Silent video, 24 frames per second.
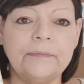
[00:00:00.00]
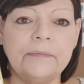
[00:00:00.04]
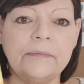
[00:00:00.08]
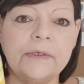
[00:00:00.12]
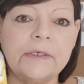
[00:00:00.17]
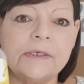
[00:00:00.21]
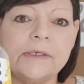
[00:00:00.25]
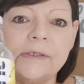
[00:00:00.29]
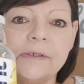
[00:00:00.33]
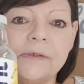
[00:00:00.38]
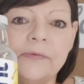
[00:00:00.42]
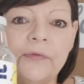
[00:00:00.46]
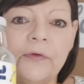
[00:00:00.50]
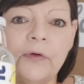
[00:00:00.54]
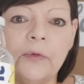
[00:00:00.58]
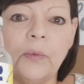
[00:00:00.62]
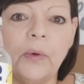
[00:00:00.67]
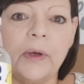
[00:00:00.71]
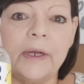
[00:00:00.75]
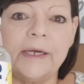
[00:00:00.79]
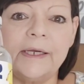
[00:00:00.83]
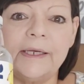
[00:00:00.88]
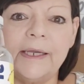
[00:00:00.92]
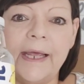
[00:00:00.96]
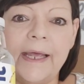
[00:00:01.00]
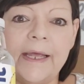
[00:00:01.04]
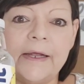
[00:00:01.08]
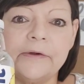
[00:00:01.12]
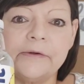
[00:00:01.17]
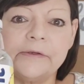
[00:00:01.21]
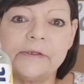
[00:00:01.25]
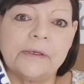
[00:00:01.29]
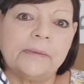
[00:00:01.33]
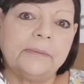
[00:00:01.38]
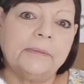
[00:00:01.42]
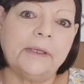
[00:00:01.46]
just for one a day
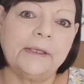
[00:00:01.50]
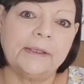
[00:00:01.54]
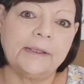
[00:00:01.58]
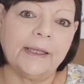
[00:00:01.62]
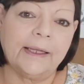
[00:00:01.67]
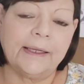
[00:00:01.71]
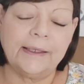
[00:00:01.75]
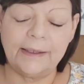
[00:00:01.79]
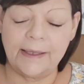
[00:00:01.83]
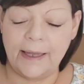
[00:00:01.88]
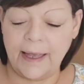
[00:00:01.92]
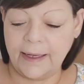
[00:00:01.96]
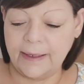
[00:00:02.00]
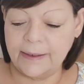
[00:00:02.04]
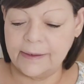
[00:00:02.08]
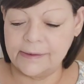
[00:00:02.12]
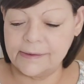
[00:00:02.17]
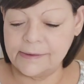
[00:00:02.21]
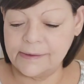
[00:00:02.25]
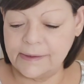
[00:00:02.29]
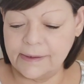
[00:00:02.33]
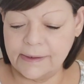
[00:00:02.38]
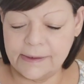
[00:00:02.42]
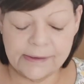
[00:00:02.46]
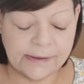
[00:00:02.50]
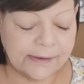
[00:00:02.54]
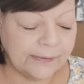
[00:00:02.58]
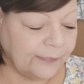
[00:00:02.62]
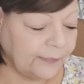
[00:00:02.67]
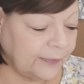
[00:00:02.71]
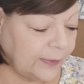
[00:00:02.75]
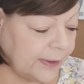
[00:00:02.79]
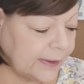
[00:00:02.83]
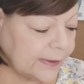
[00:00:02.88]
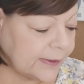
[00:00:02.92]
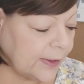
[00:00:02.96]
or something like that is is
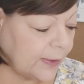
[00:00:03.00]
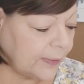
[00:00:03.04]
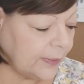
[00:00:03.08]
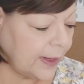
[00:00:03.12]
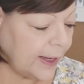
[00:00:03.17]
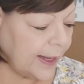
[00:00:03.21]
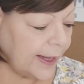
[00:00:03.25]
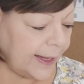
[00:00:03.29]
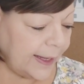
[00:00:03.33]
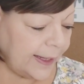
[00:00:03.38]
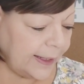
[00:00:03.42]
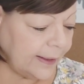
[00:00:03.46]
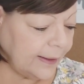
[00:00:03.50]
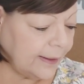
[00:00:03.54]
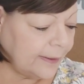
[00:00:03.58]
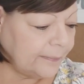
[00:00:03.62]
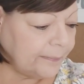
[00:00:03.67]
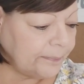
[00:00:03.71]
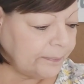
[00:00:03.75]
is okay.